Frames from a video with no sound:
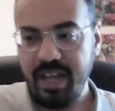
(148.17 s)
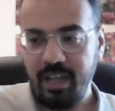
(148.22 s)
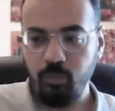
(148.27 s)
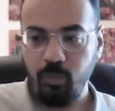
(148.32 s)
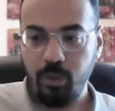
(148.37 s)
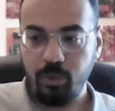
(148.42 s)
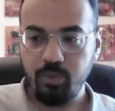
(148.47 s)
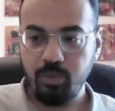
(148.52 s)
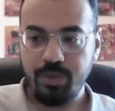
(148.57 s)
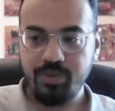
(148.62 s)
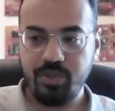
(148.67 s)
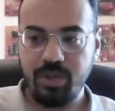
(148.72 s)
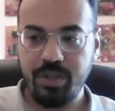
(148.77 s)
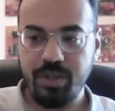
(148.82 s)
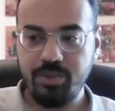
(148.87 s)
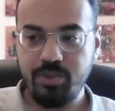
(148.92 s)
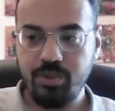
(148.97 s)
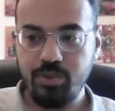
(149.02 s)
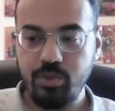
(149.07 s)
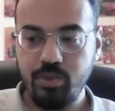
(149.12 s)
And what we're
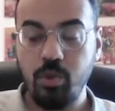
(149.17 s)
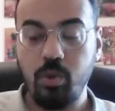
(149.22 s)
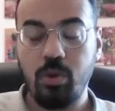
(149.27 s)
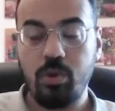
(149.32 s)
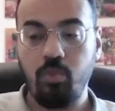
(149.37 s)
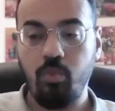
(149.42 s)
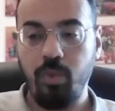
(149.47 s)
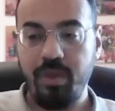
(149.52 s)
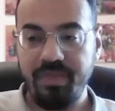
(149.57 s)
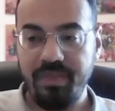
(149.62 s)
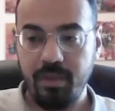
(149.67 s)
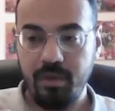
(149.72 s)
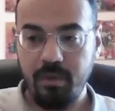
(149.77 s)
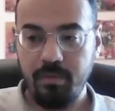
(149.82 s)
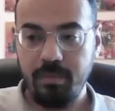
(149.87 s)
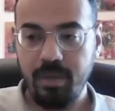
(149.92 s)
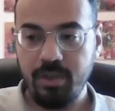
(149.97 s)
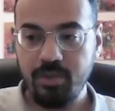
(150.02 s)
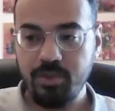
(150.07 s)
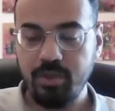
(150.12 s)
trying to do, or what
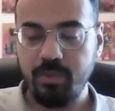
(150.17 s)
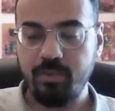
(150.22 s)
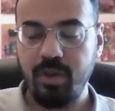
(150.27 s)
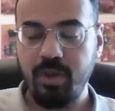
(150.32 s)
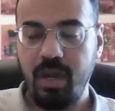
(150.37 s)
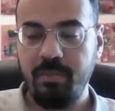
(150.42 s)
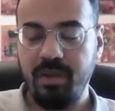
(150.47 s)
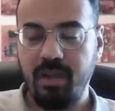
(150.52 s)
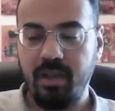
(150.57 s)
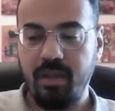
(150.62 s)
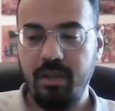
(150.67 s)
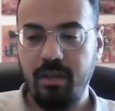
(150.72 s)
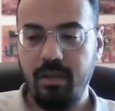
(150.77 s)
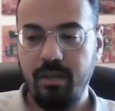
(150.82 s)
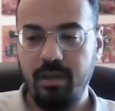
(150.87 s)
the Indo-Abrahamic